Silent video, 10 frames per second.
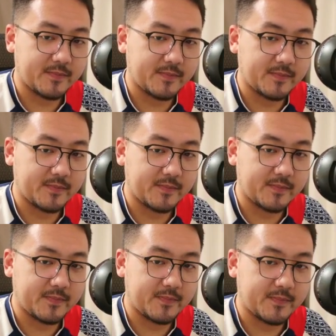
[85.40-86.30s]
I
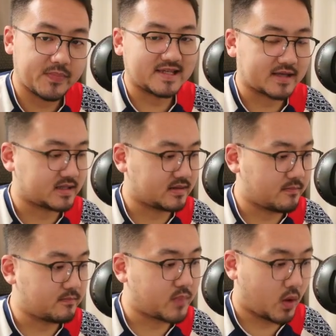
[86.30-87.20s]
can select
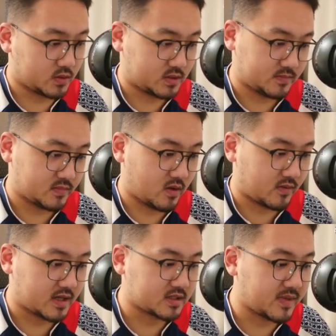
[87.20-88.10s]
both.
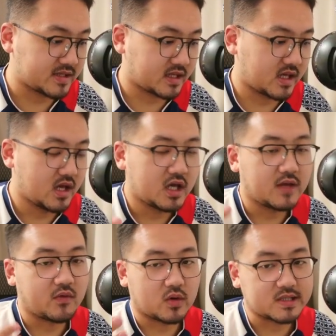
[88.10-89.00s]
Okay, so basically
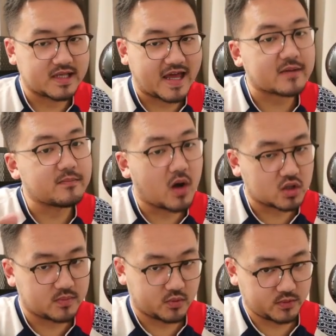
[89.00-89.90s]
if you want to select
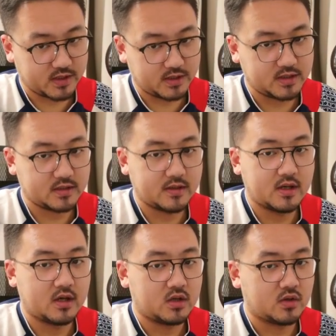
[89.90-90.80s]
multiple things,
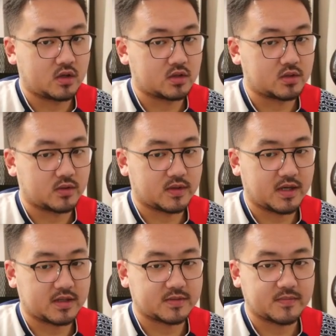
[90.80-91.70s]
you're going to do
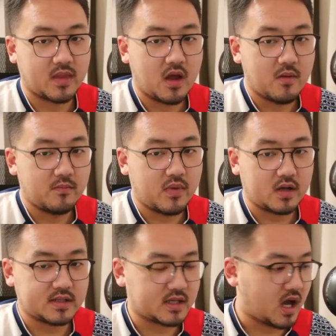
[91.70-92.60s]
this.
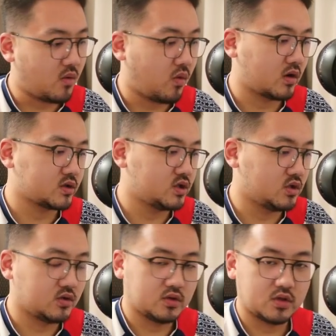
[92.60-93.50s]
But I want
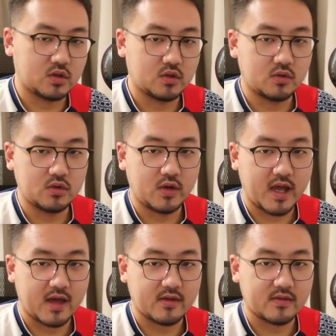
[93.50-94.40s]
you to look
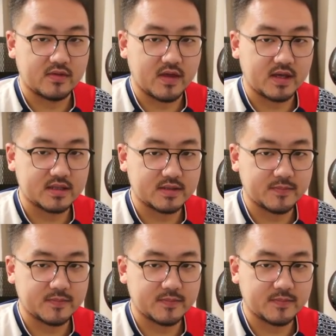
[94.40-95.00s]
at this